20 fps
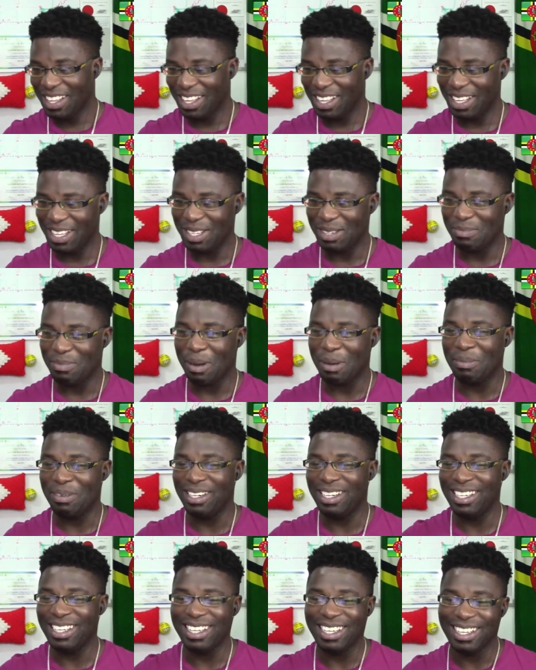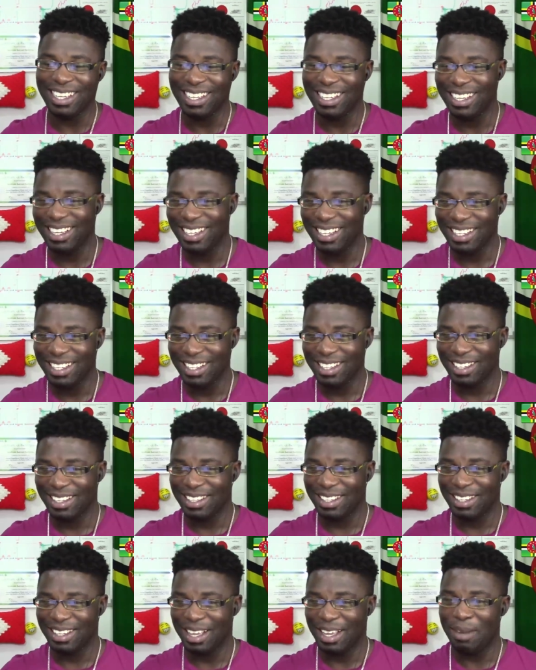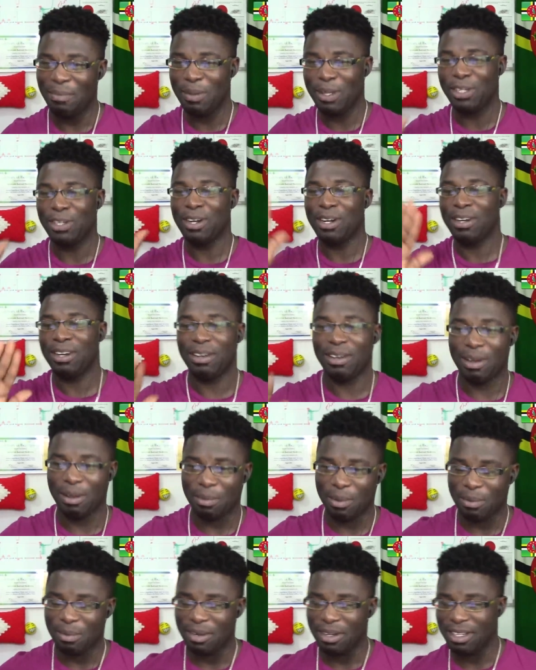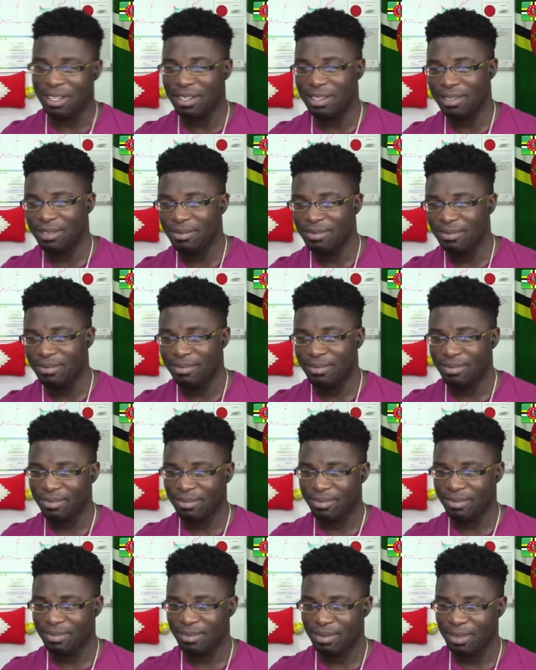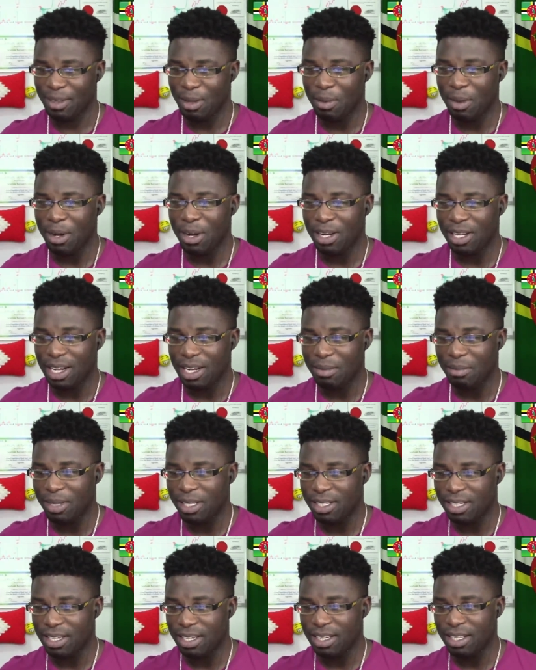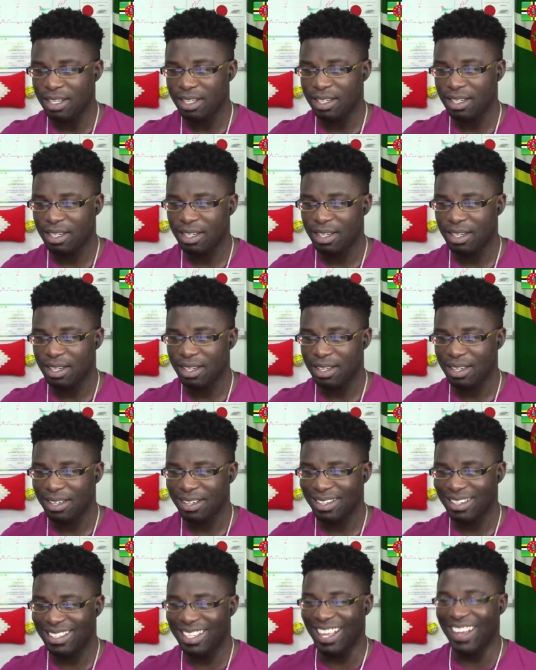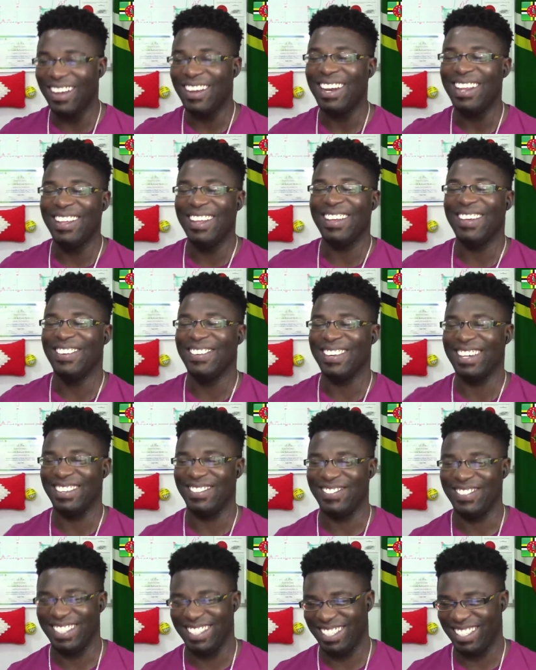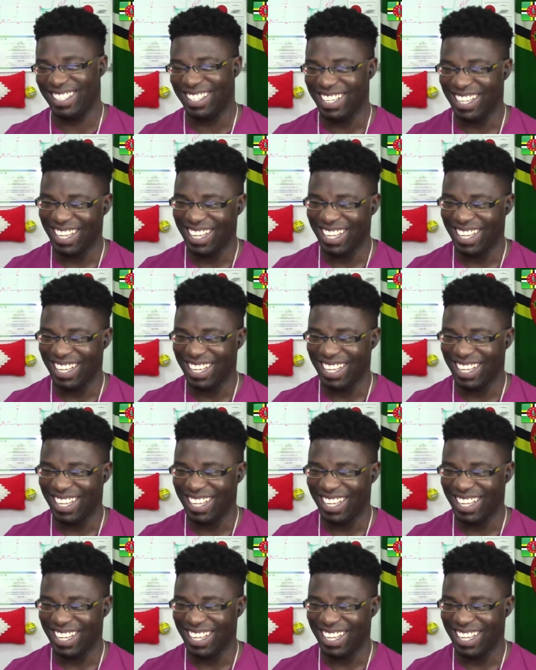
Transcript: it's bubbly. And picture that properly. Nobody knows that meet him. 21%